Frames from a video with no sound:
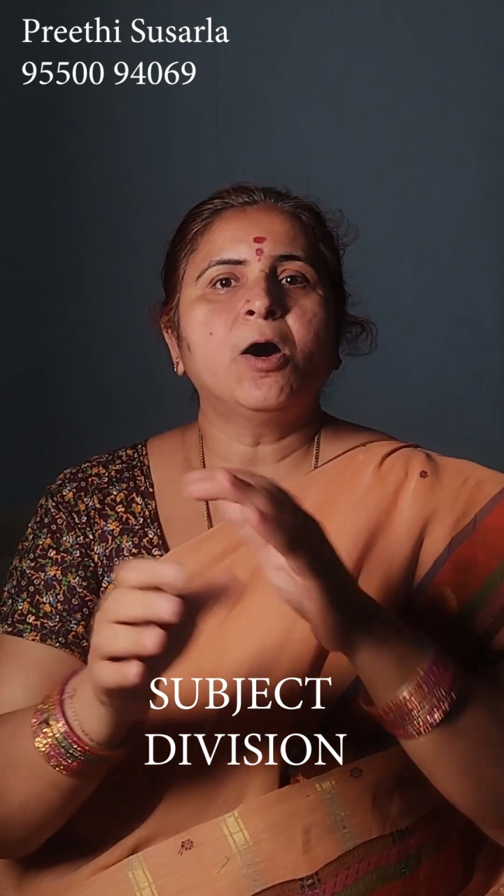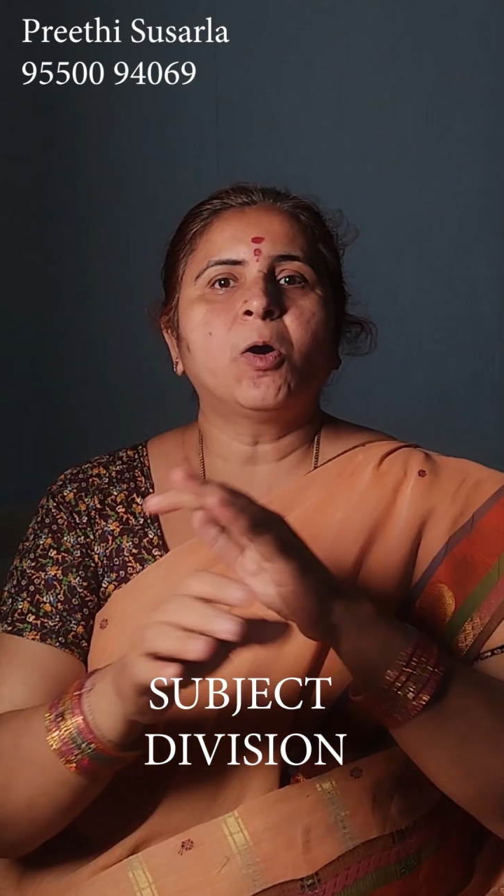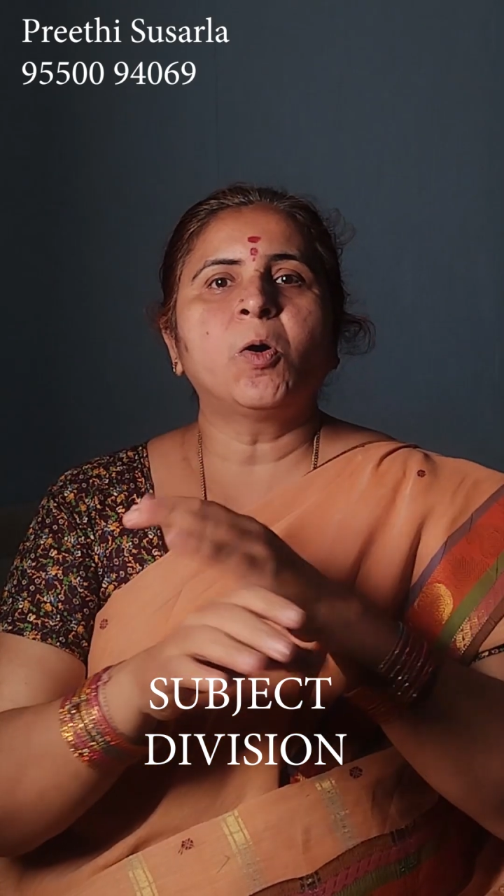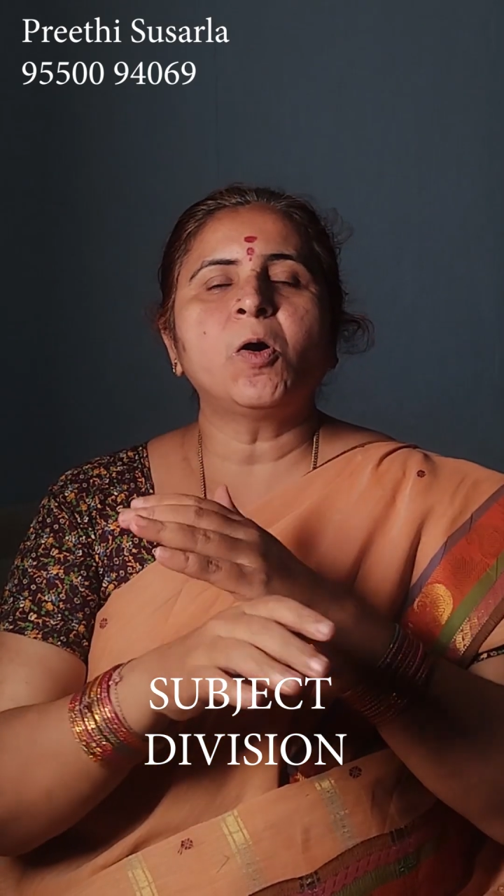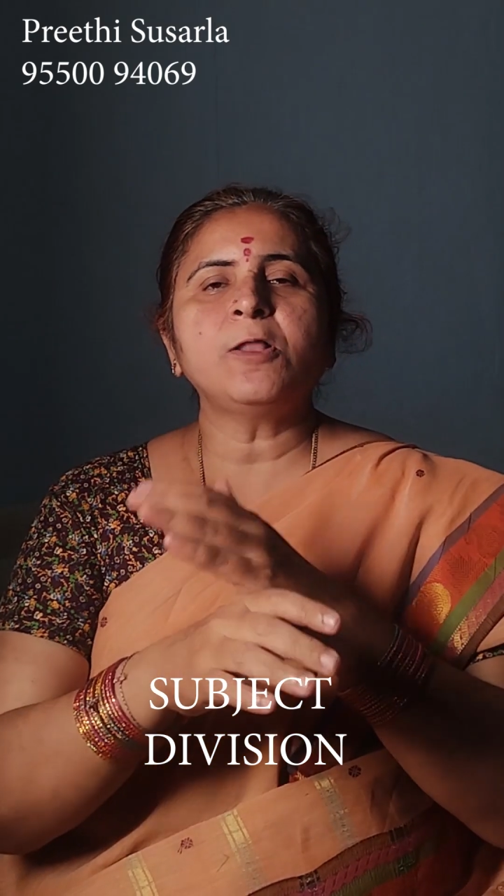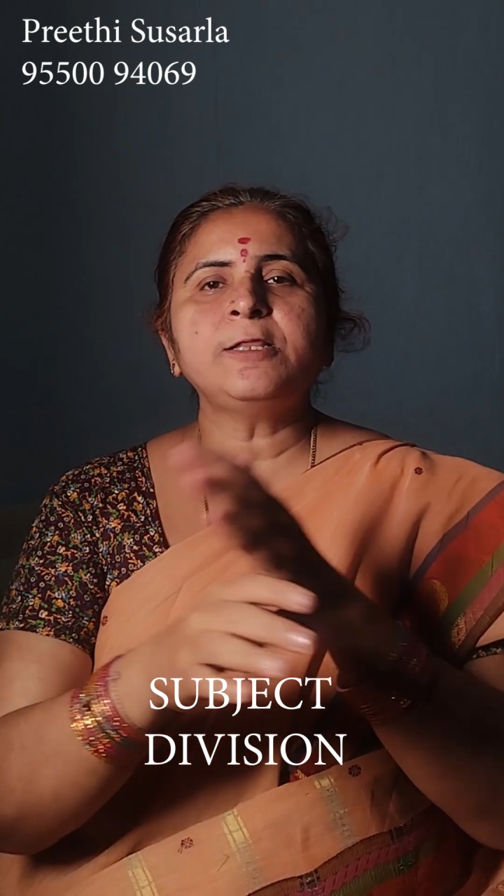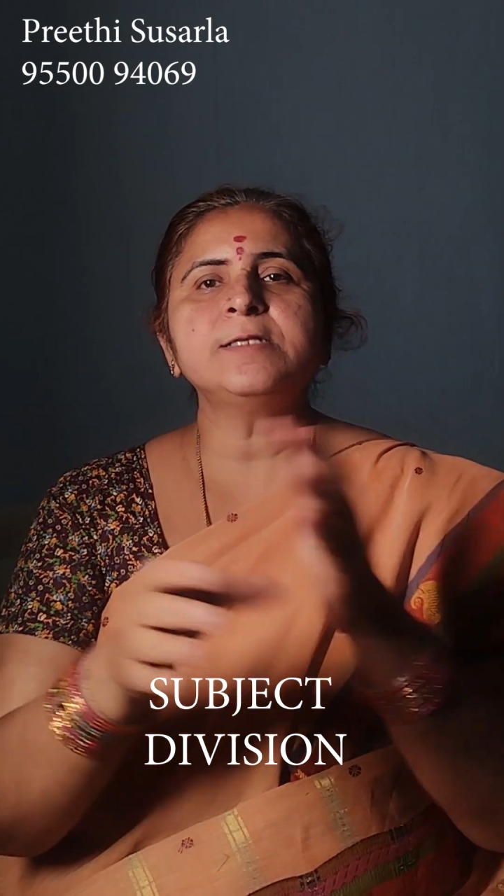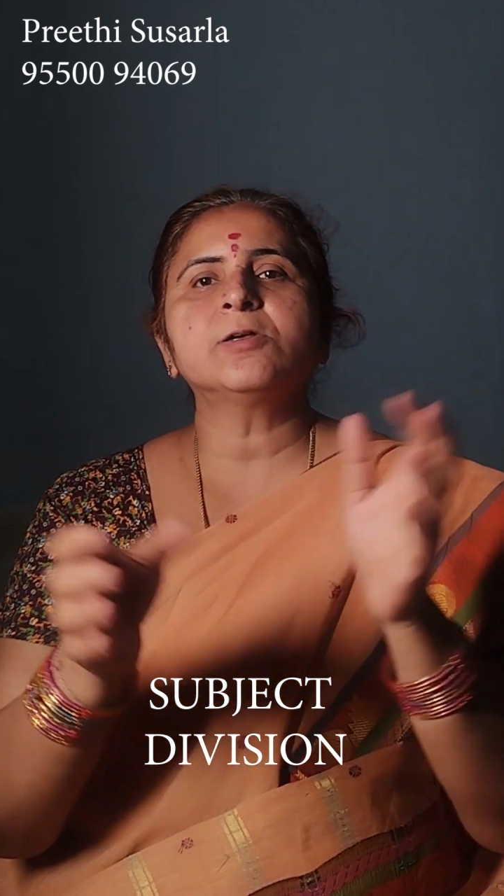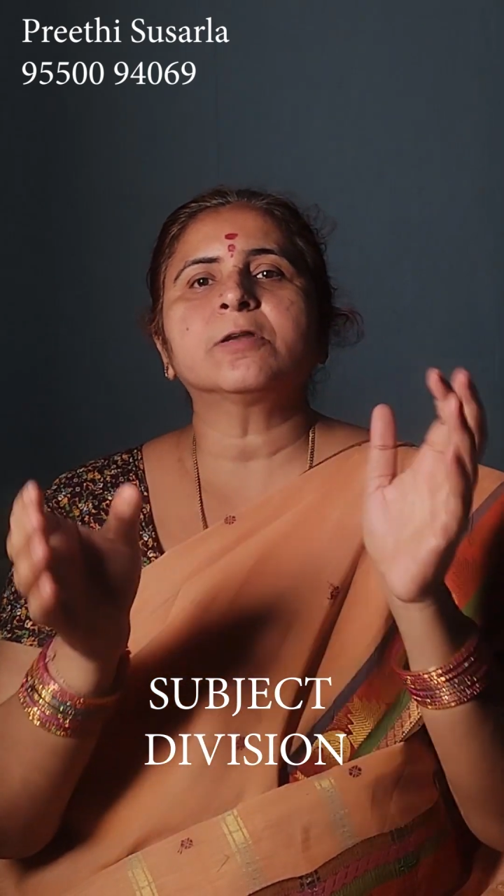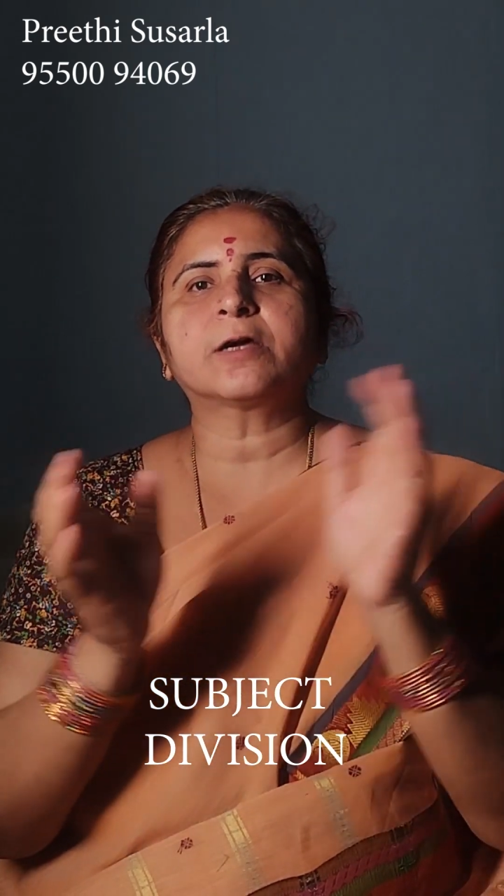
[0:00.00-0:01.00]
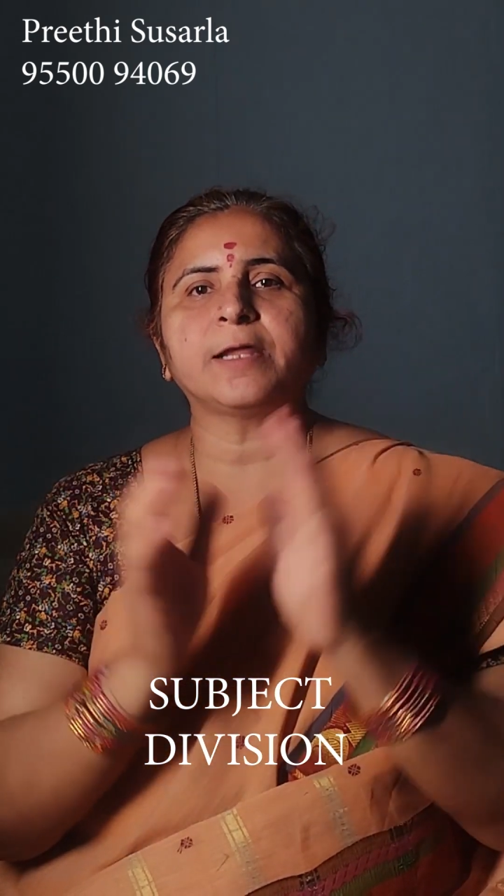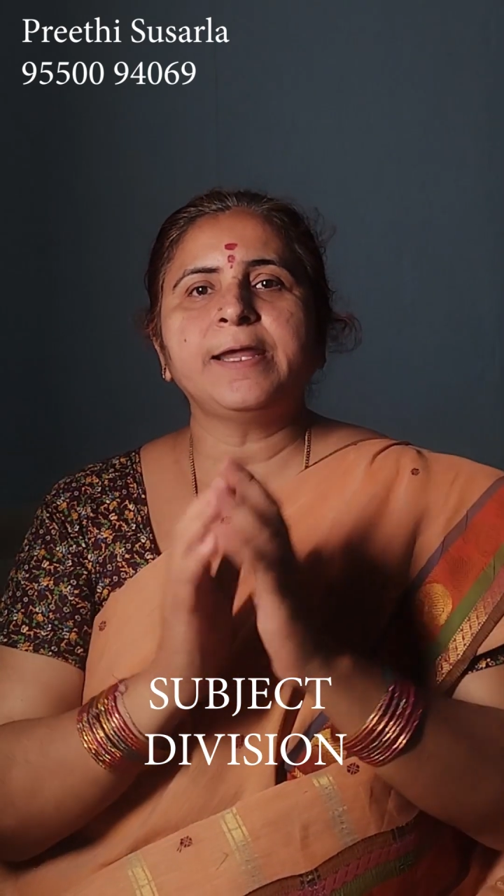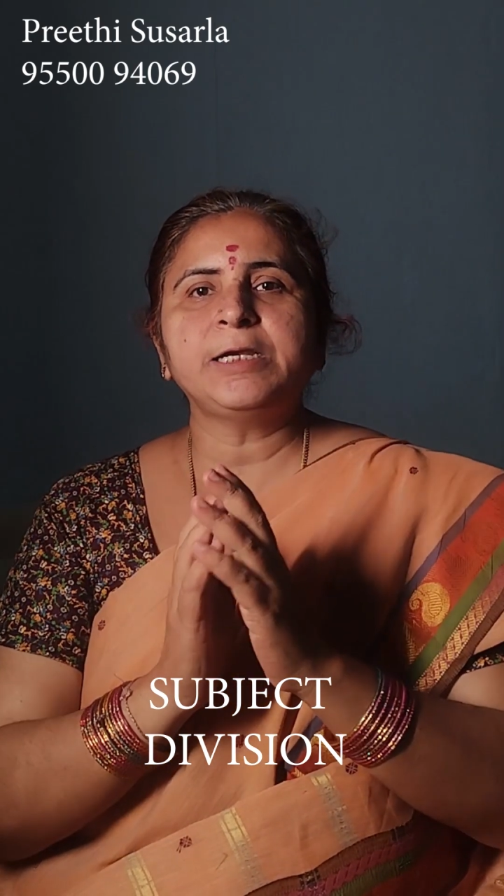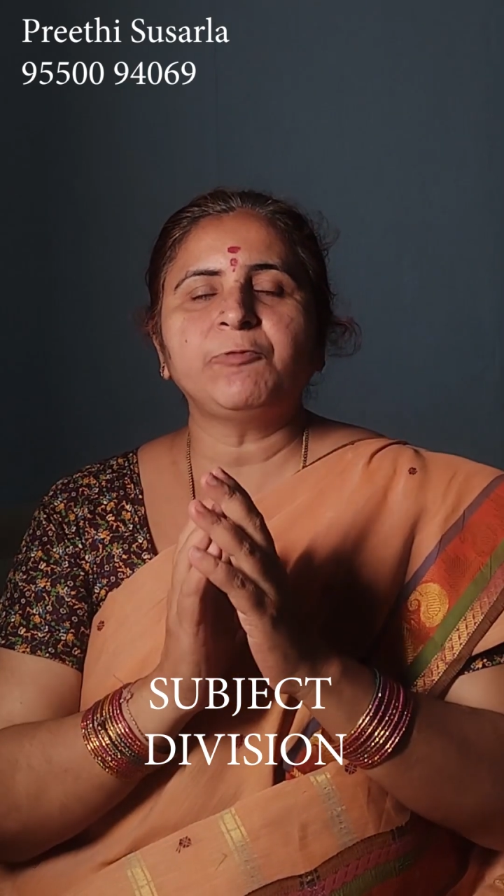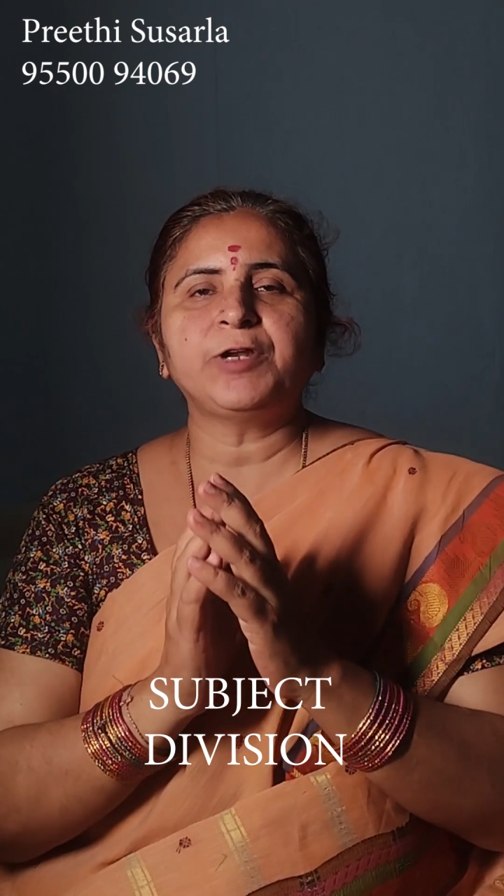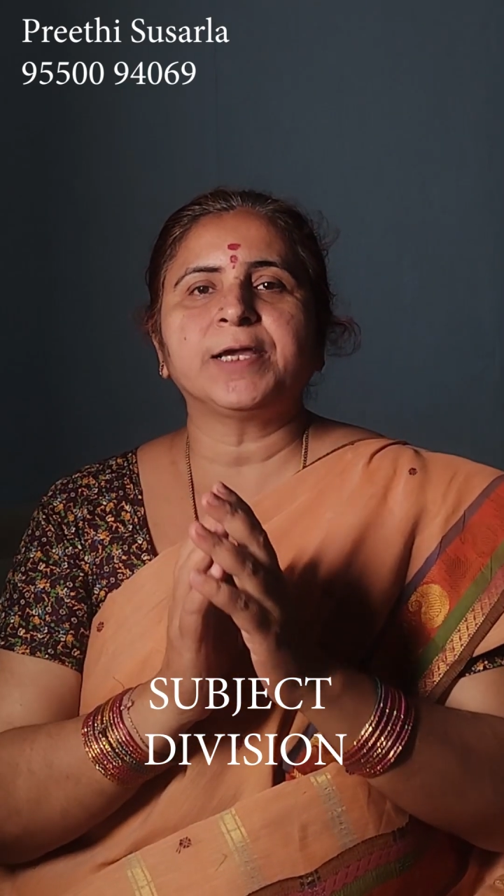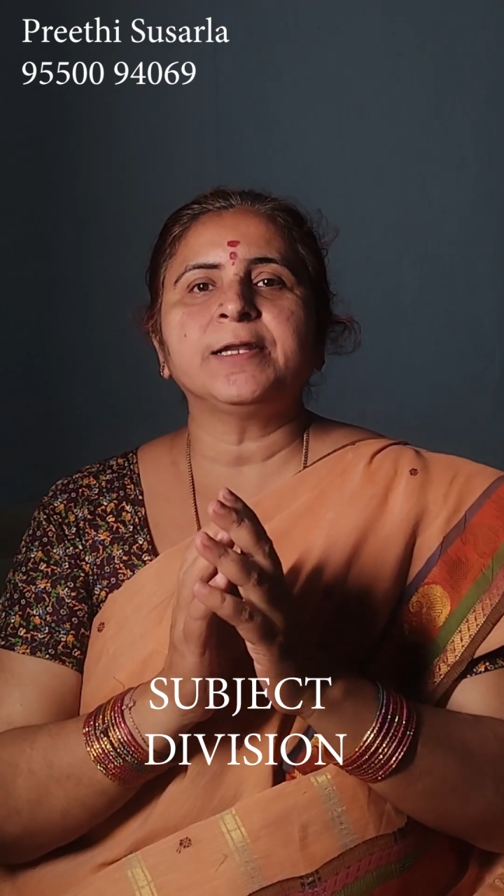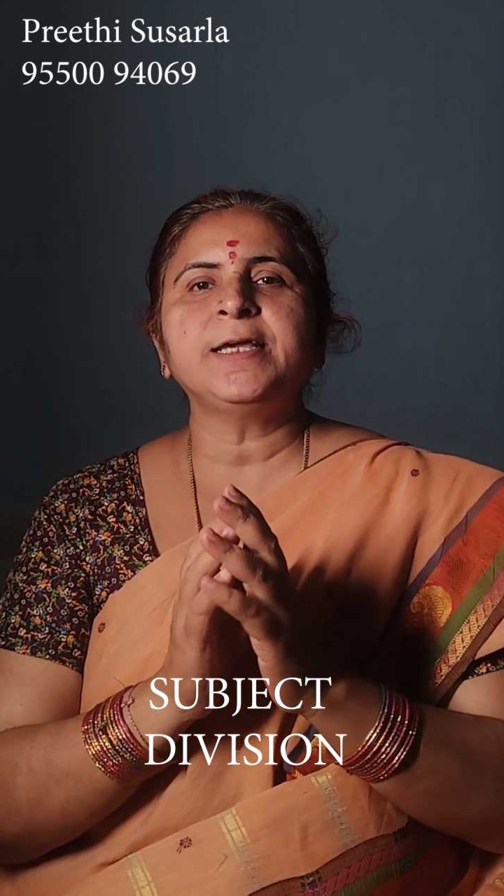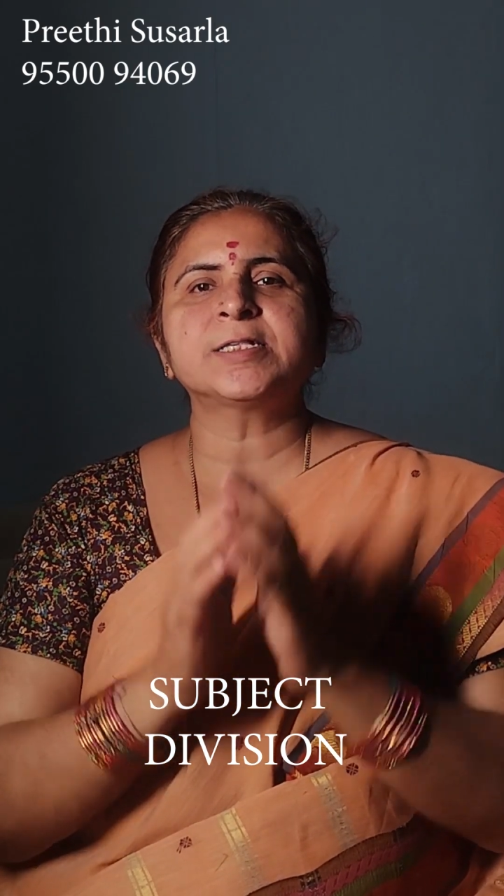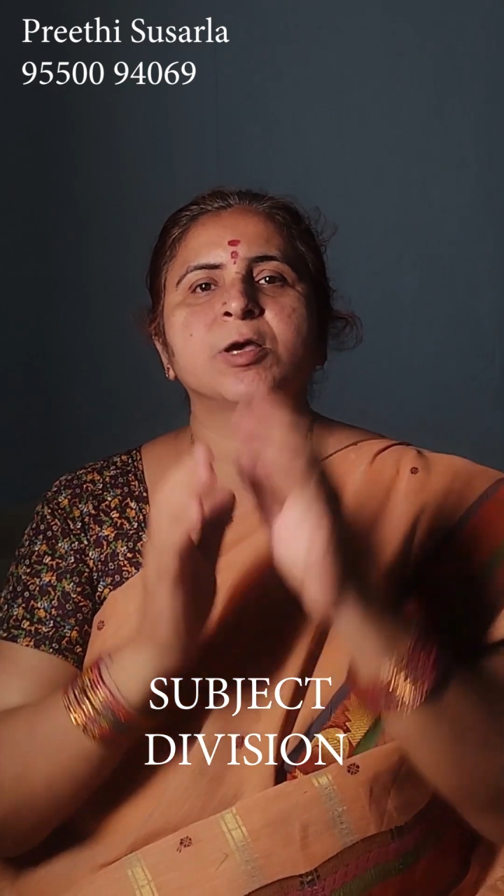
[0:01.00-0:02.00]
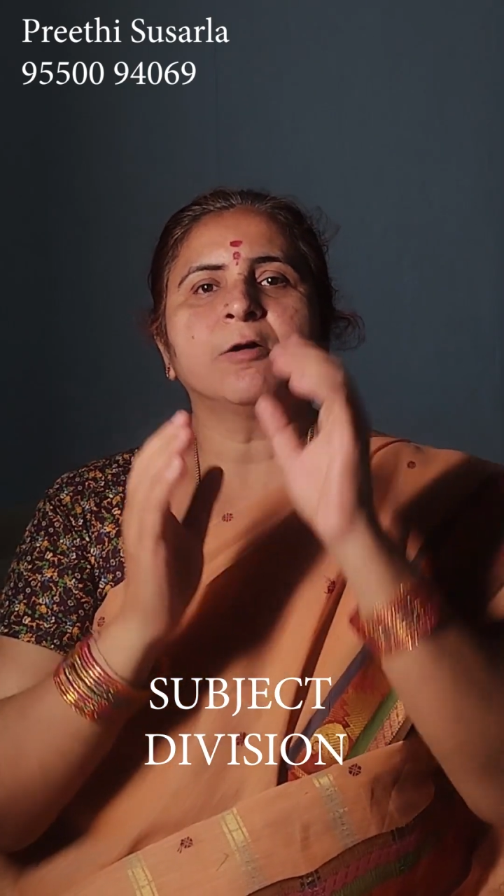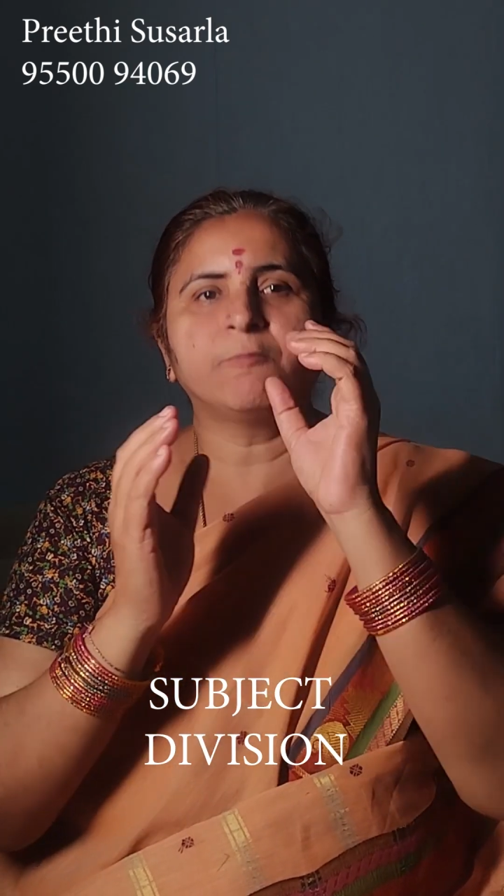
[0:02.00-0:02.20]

All these are creative techniques